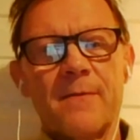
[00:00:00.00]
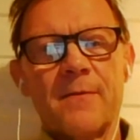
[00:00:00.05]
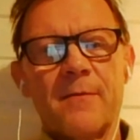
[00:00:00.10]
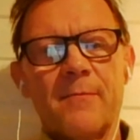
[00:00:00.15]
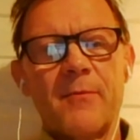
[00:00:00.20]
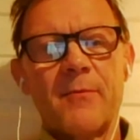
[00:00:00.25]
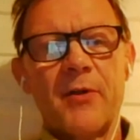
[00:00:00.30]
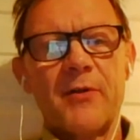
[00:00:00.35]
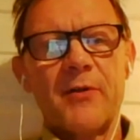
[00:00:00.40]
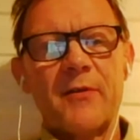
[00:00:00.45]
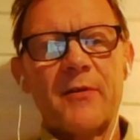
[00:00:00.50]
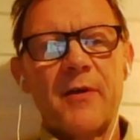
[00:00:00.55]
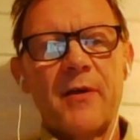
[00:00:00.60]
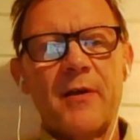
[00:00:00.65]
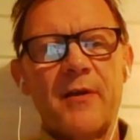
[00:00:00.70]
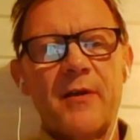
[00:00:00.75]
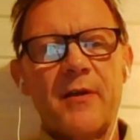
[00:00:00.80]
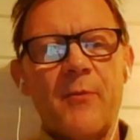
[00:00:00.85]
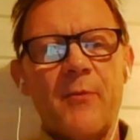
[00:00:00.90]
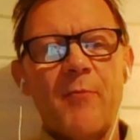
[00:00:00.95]
but
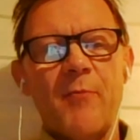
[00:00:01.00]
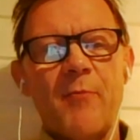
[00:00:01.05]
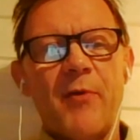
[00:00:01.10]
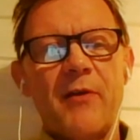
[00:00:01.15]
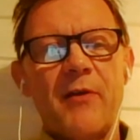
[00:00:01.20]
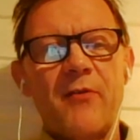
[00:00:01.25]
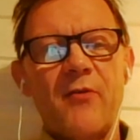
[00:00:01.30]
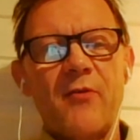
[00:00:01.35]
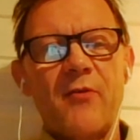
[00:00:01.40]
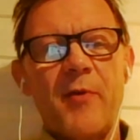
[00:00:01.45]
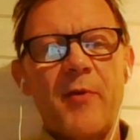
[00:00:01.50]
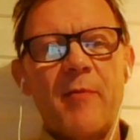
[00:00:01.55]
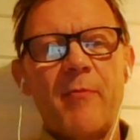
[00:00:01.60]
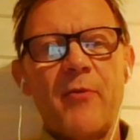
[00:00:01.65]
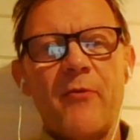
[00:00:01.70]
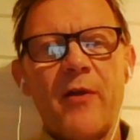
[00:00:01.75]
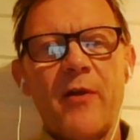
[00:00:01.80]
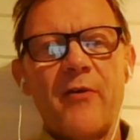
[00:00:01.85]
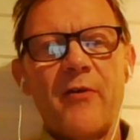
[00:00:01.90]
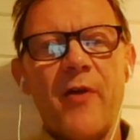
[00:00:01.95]
there were plenty of
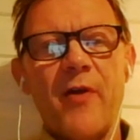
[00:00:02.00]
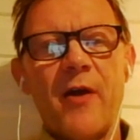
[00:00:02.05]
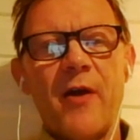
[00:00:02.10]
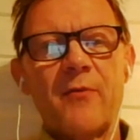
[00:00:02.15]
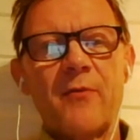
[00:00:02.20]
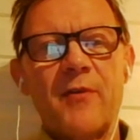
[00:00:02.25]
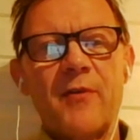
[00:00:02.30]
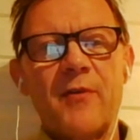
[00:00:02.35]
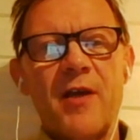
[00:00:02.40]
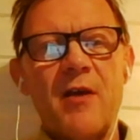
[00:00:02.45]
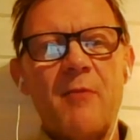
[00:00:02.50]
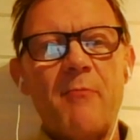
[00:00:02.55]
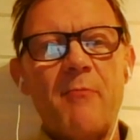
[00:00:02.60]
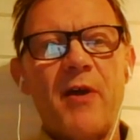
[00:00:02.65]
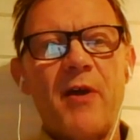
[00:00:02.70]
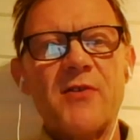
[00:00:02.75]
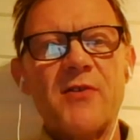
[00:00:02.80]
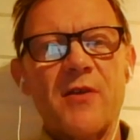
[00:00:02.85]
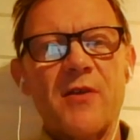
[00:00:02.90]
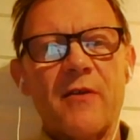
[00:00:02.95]
people running around taking
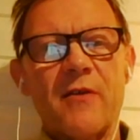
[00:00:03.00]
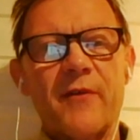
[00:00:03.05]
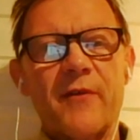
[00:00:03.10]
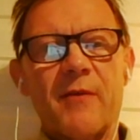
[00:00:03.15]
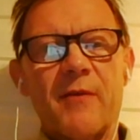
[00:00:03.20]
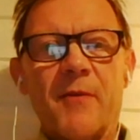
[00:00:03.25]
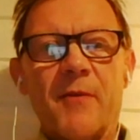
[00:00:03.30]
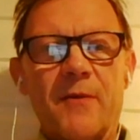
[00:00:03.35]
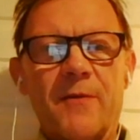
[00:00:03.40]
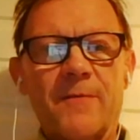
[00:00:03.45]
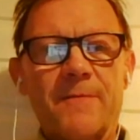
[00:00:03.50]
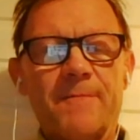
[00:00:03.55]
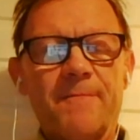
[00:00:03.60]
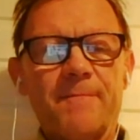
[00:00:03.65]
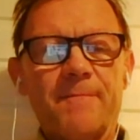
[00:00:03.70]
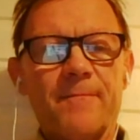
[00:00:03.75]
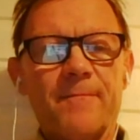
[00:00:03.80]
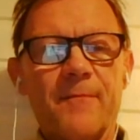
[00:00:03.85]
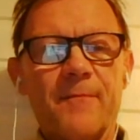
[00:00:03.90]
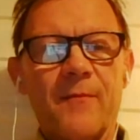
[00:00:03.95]
pictures of them,
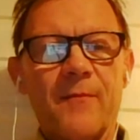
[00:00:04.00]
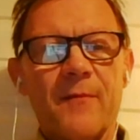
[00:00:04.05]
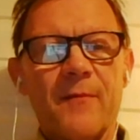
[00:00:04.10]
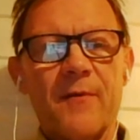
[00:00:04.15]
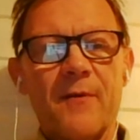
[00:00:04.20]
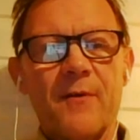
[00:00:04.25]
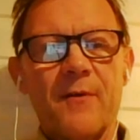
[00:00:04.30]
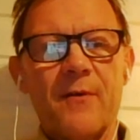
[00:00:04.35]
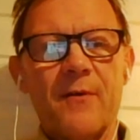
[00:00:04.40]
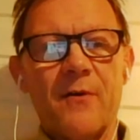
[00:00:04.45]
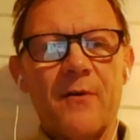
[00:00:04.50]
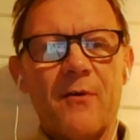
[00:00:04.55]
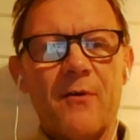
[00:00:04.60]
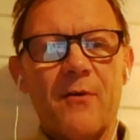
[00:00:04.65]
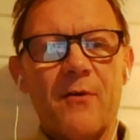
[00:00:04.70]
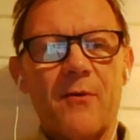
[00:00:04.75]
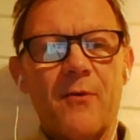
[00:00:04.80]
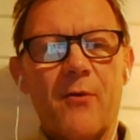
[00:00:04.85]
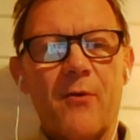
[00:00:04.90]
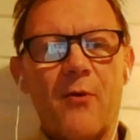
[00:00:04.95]

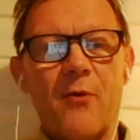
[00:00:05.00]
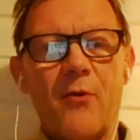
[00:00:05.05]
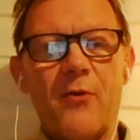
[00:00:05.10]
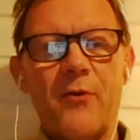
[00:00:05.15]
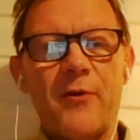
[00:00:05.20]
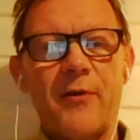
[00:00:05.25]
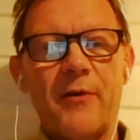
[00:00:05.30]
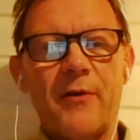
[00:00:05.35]
or